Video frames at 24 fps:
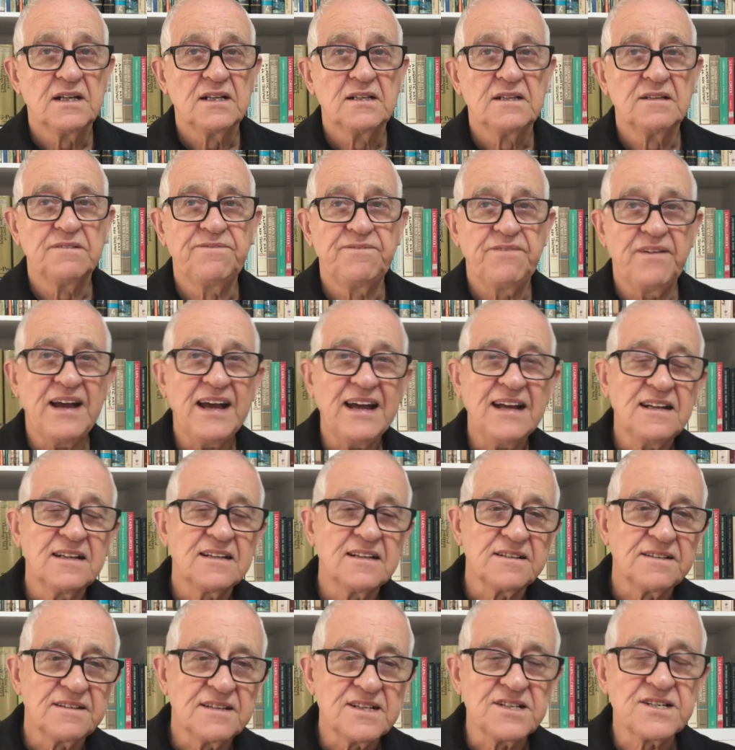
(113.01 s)
The fact
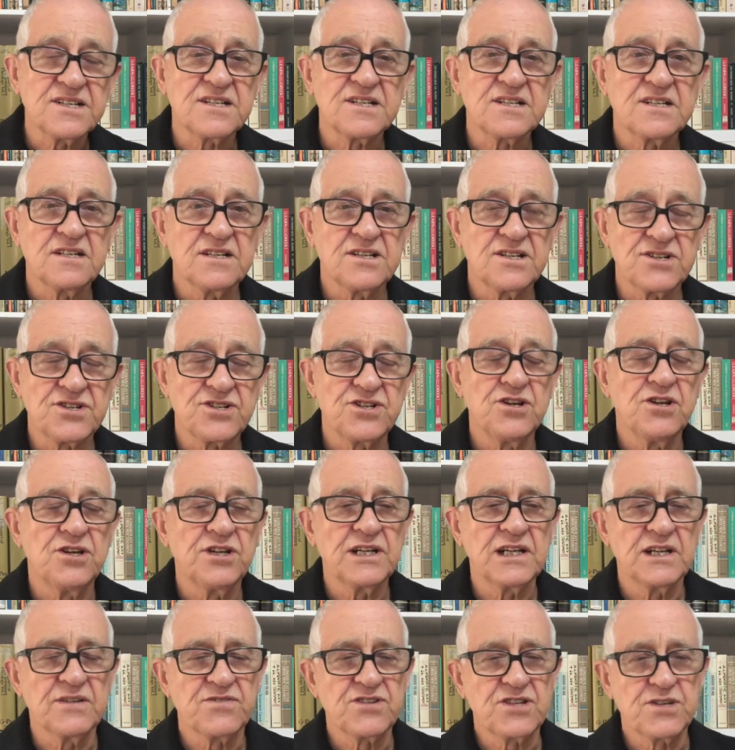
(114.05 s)
that this
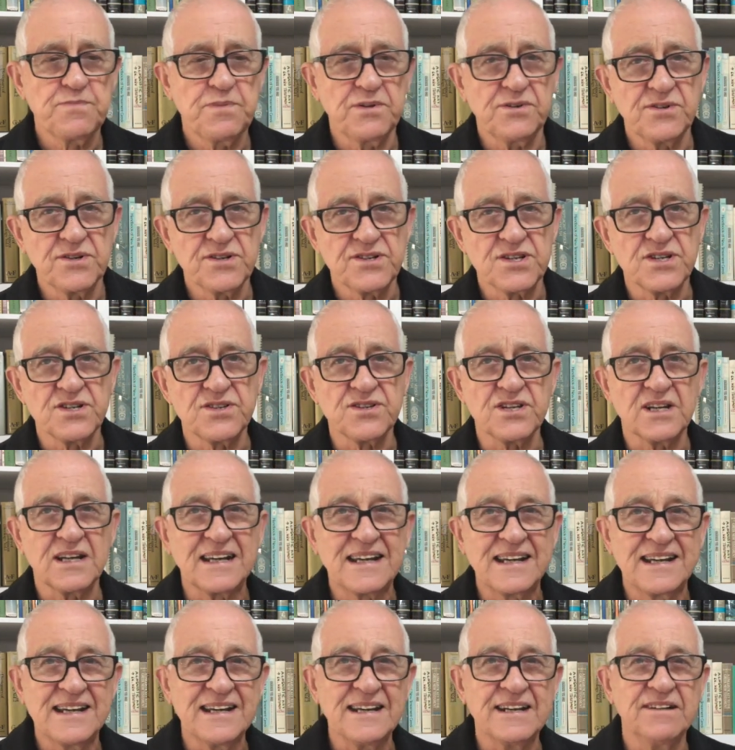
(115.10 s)
discerning of spirits is a
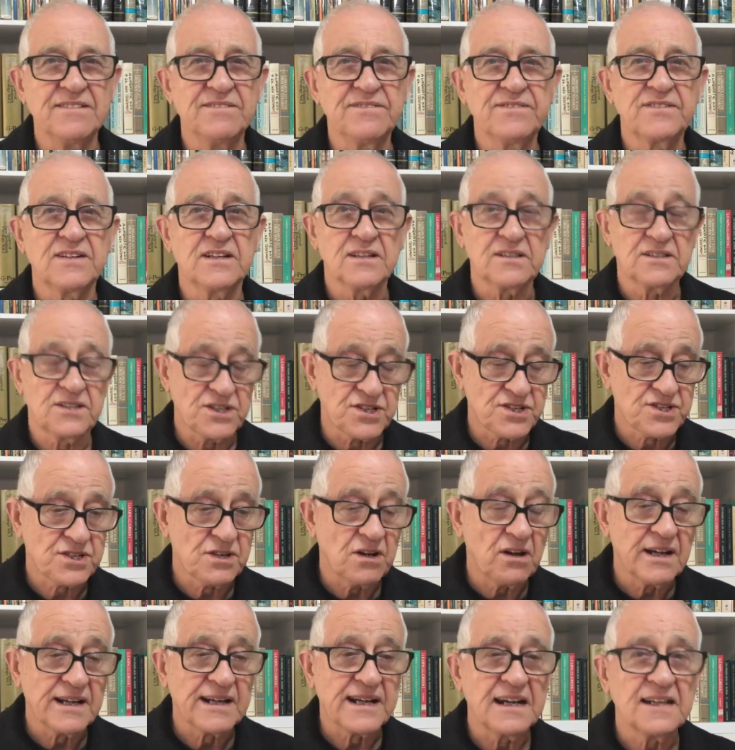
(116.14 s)
gift, just
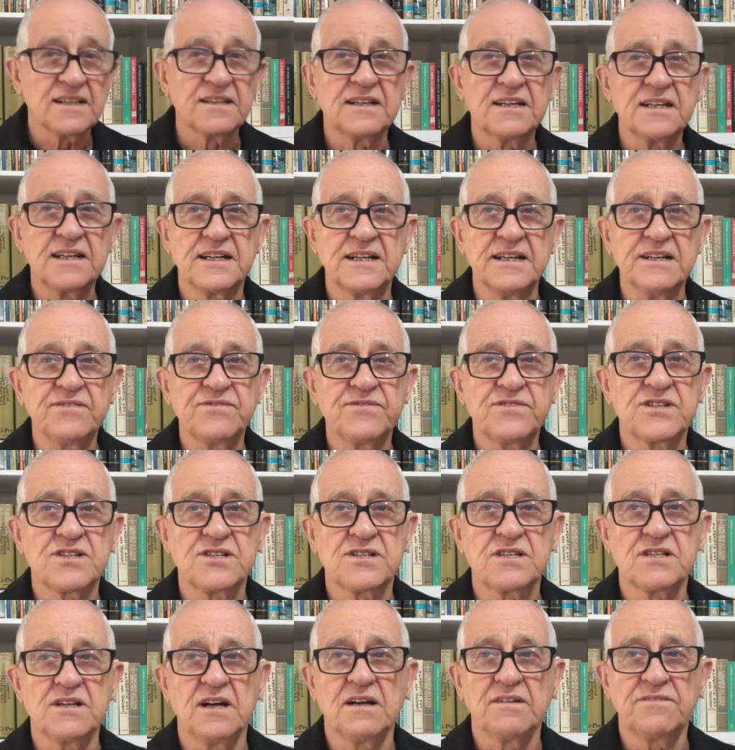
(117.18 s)
like other
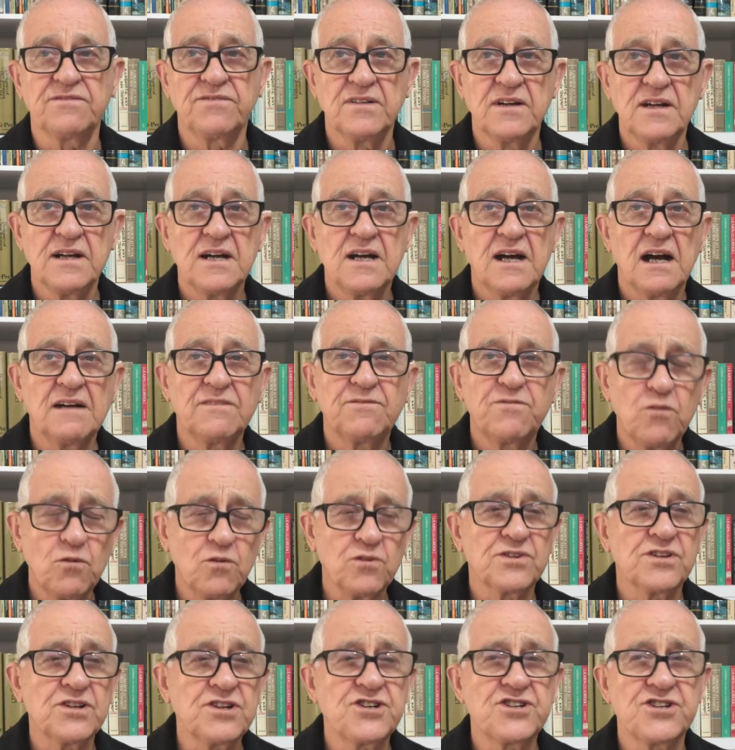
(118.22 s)
gifts are uh, for
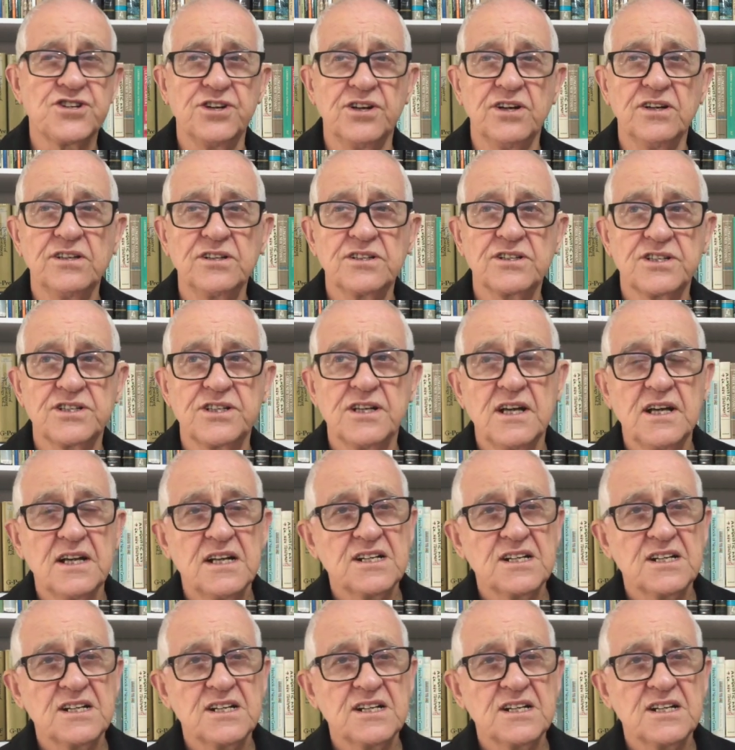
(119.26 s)
the church,